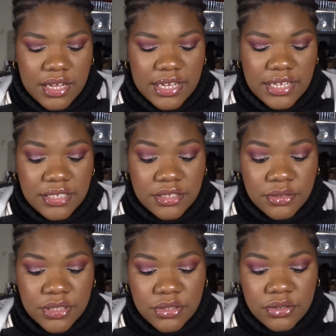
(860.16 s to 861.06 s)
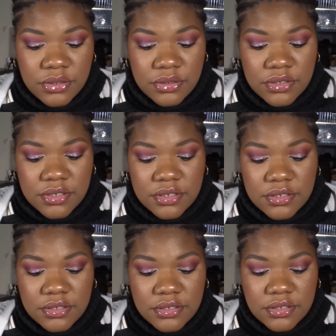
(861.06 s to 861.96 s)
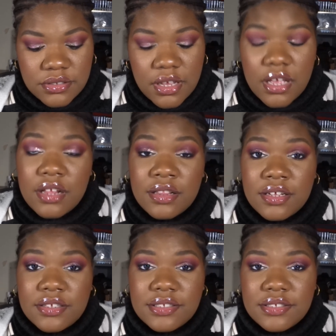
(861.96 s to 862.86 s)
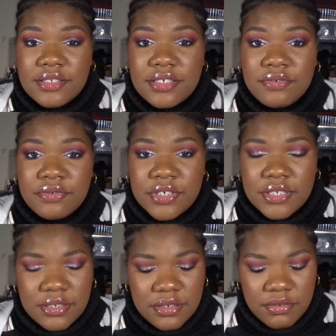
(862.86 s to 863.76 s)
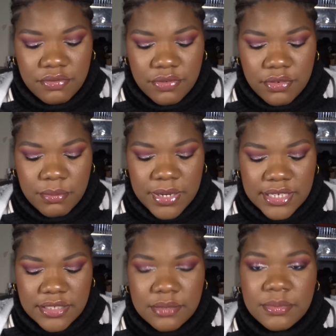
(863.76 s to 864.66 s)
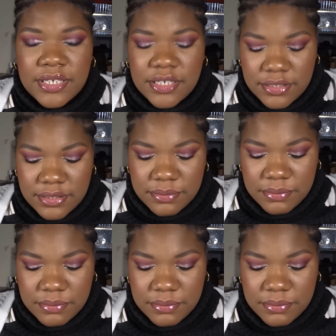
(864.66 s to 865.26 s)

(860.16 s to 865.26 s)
It's going to look a lot different from my last update.